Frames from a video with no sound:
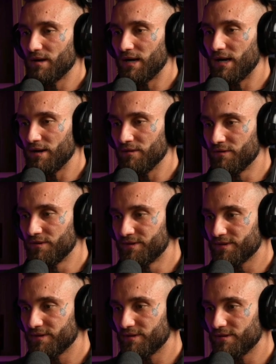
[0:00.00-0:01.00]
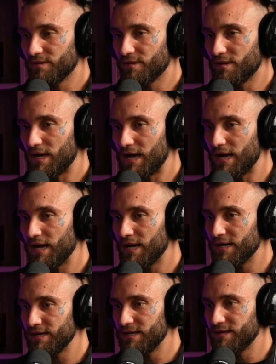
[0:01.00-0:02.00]
And
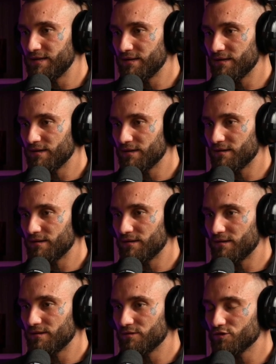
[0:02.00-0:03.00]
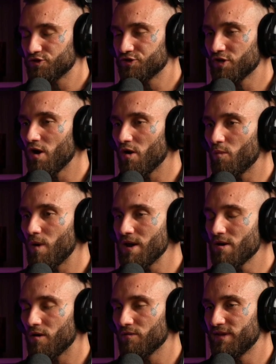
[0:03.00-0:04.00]
I sort of
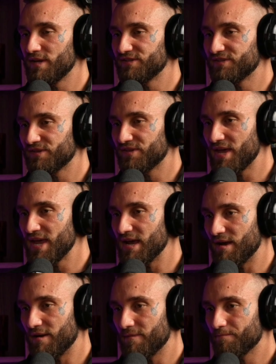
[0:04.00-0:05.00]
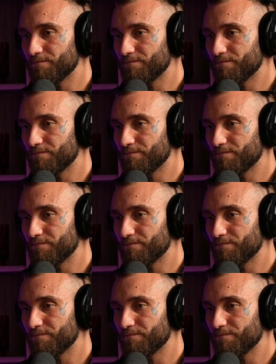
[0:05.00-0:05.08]
went on this thing.